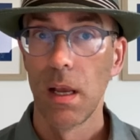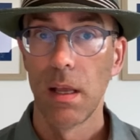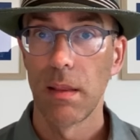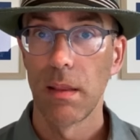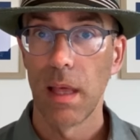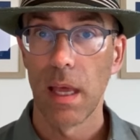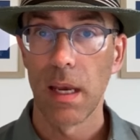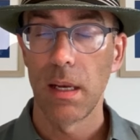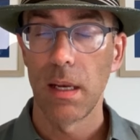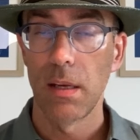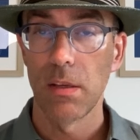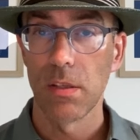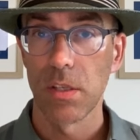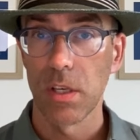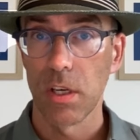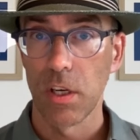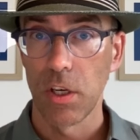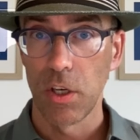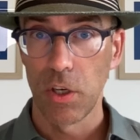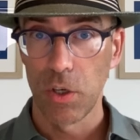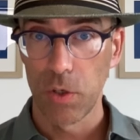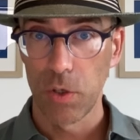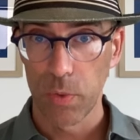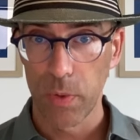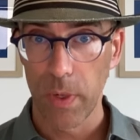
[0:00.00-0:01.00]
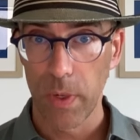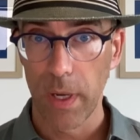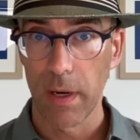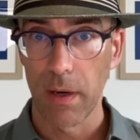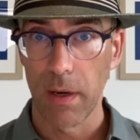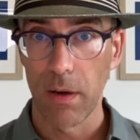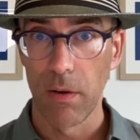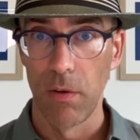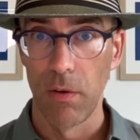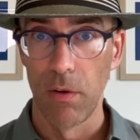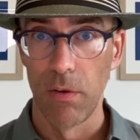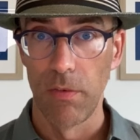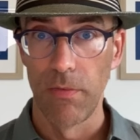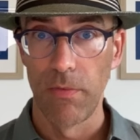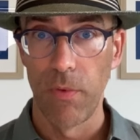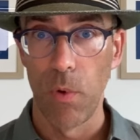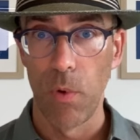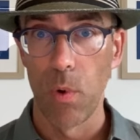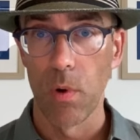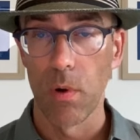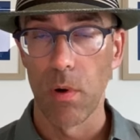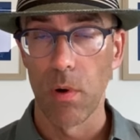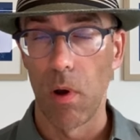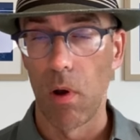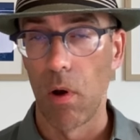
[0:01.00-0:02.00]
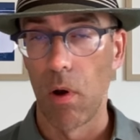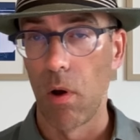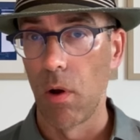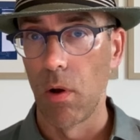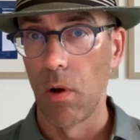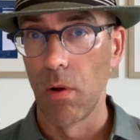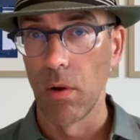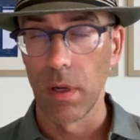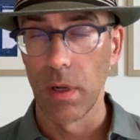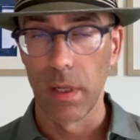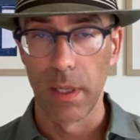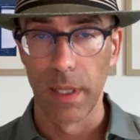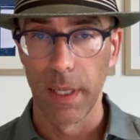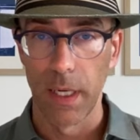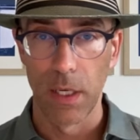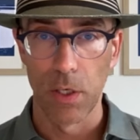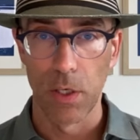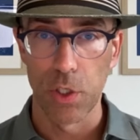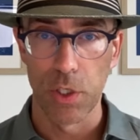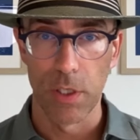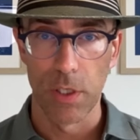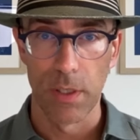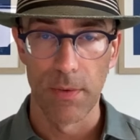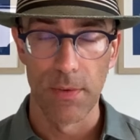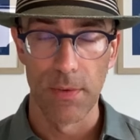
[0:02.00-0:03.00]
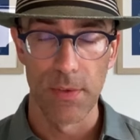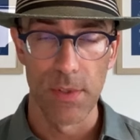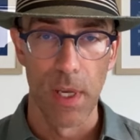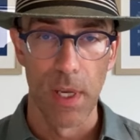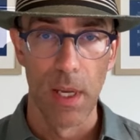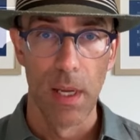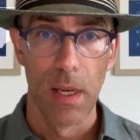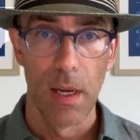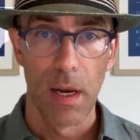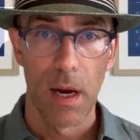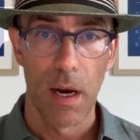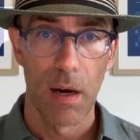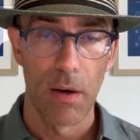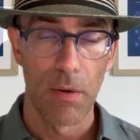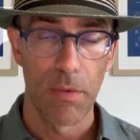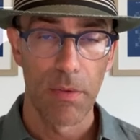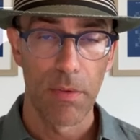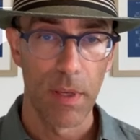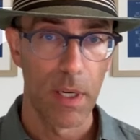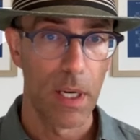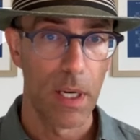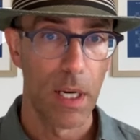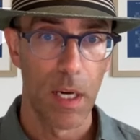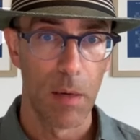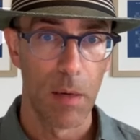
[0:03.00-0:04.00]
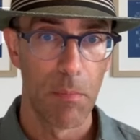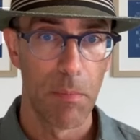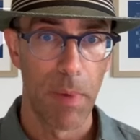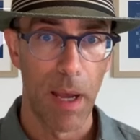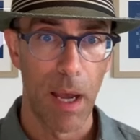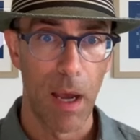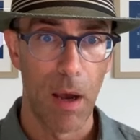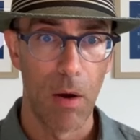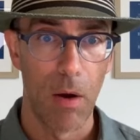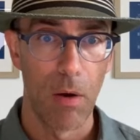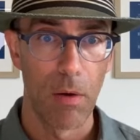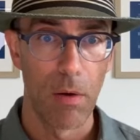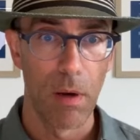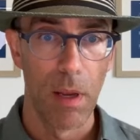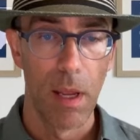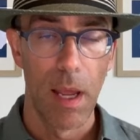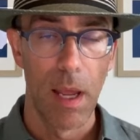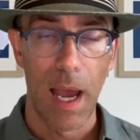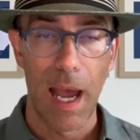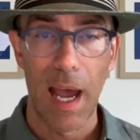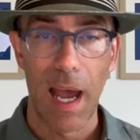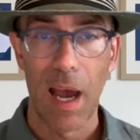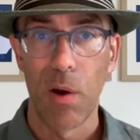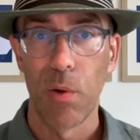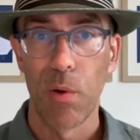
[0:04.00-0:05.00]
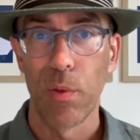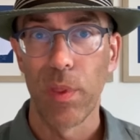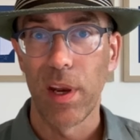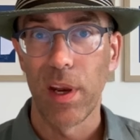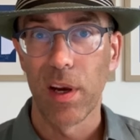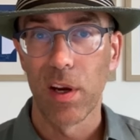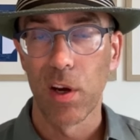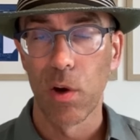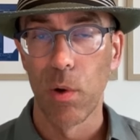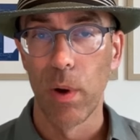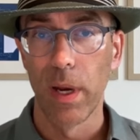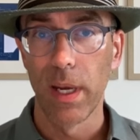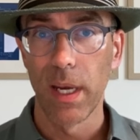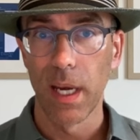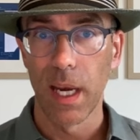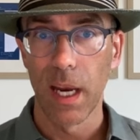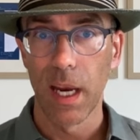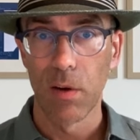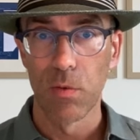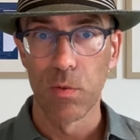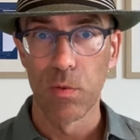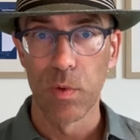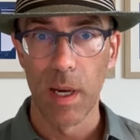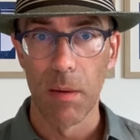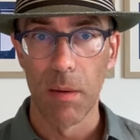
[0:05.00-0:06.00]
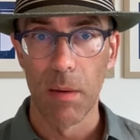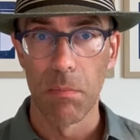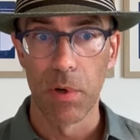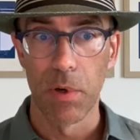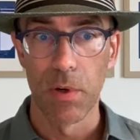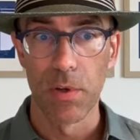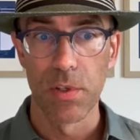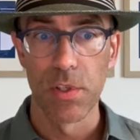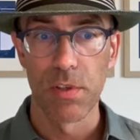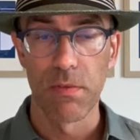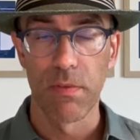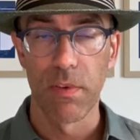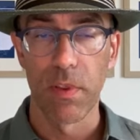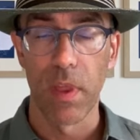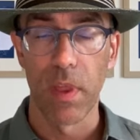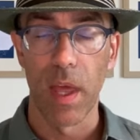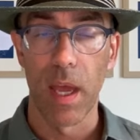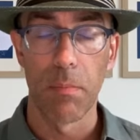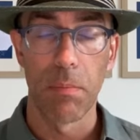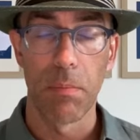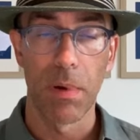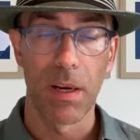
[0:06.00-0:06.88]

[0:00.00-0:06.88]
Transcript: That is critical for all clinicians are thinking about how they are going to get reimbursed for that.